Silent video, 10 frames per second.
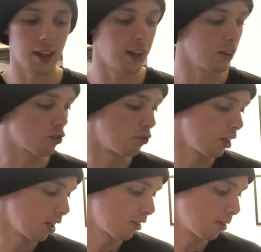It's
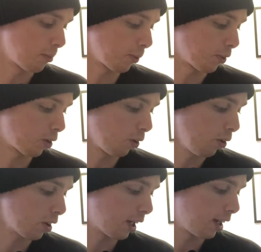really simple to
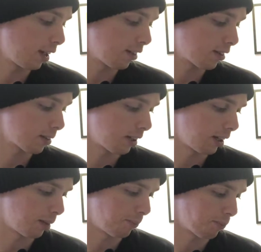cook. It's
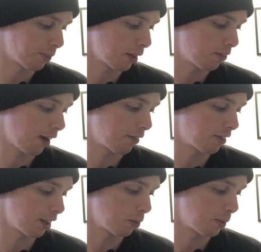5 to
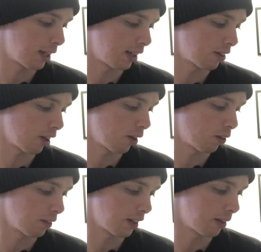6 minutes
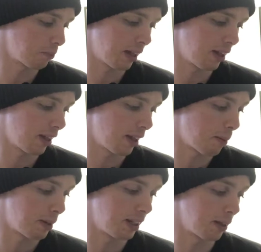over a
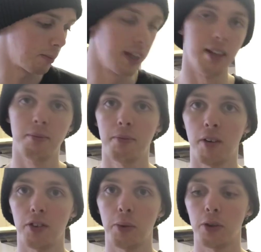medium heat,
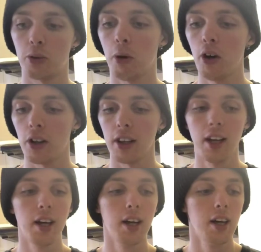obviously with some oil.
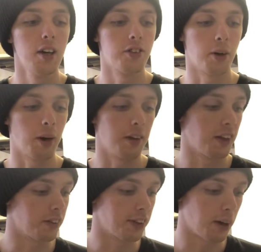So
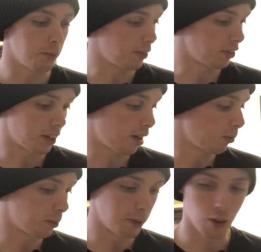that's how I'm
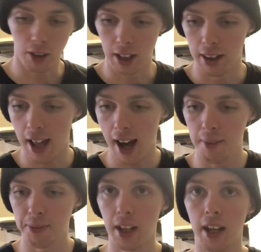going to be cooking that.
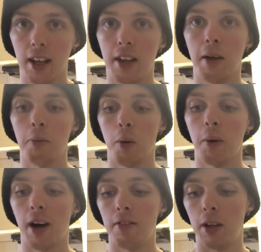And then what we're
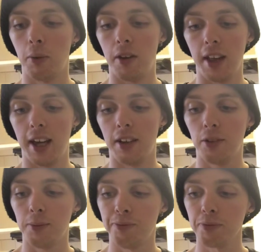having it with is
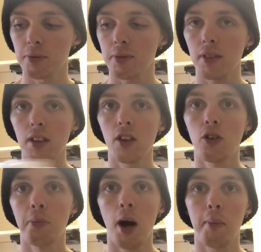
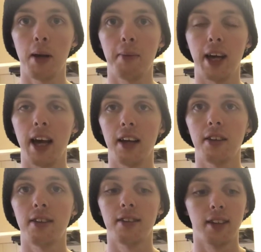some part baked
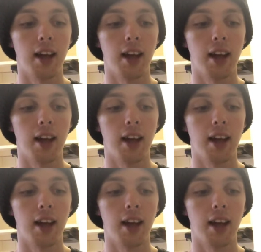baguettes.